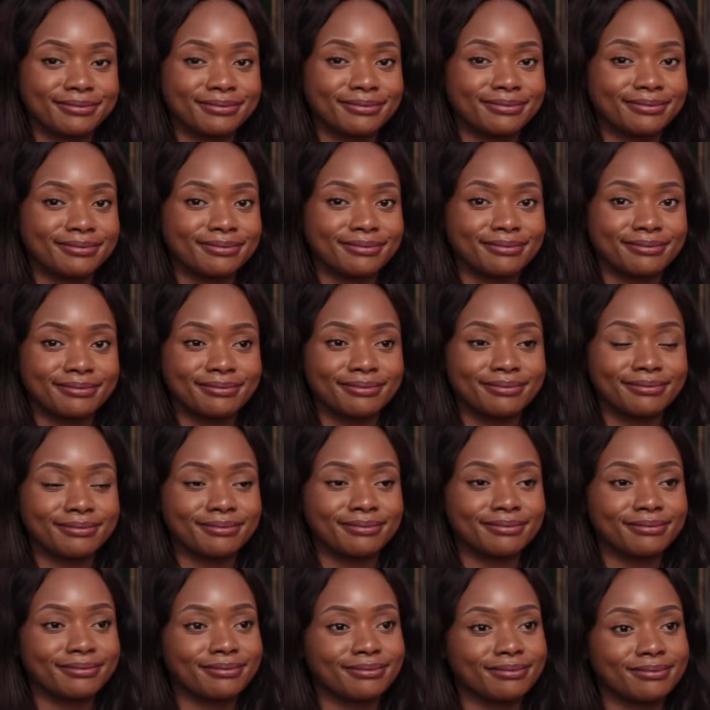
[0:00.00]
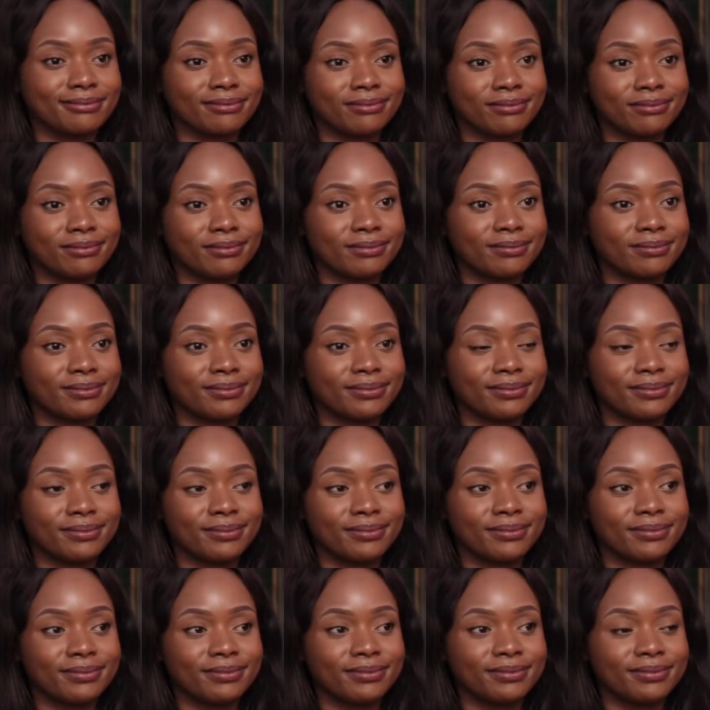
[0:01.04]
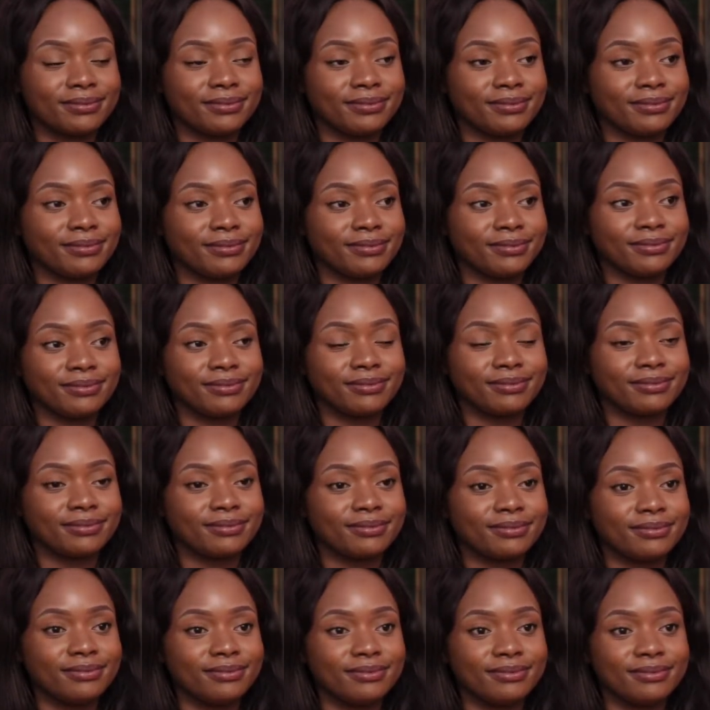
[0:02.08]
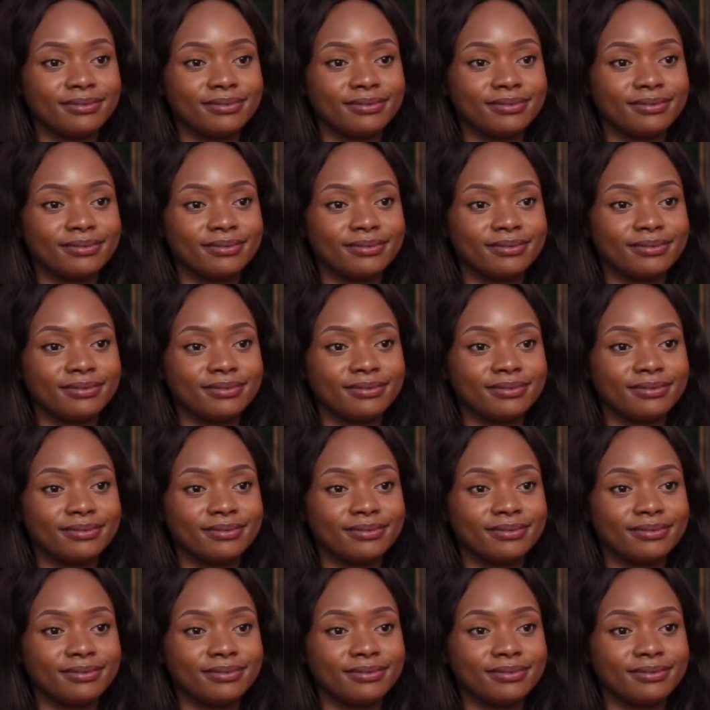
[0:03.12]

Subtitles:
The person shown says nothing.